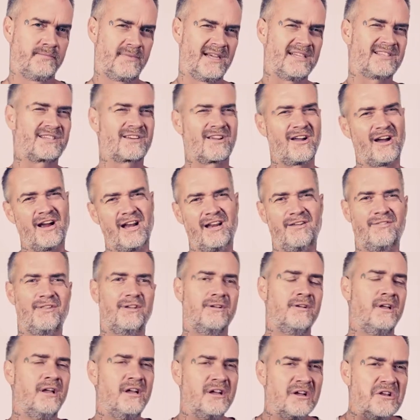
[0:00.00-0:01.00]
That's kind of
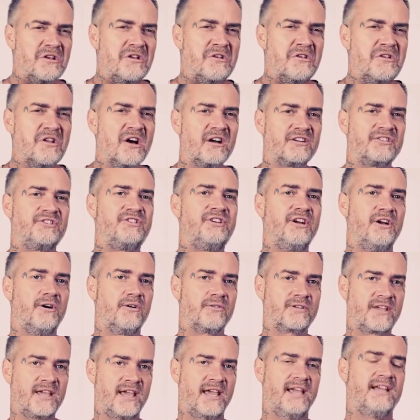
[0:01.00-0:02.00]
the
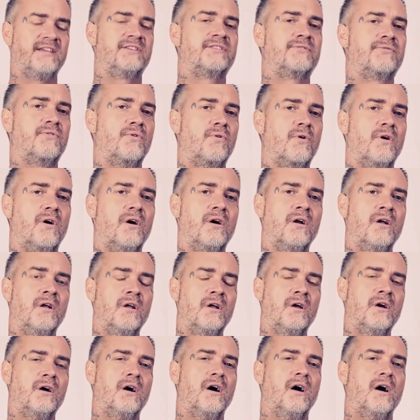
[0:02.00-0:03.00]
nutshell case for
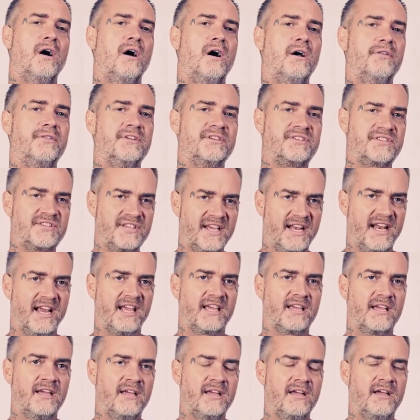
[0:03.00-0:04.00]
the
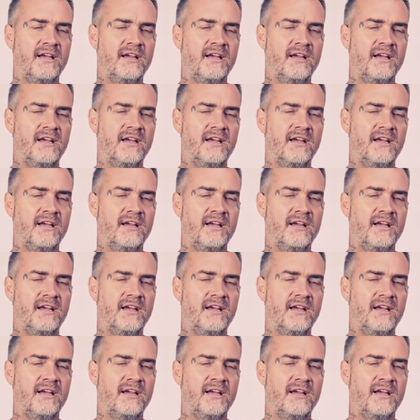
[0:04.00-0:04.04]
cynic.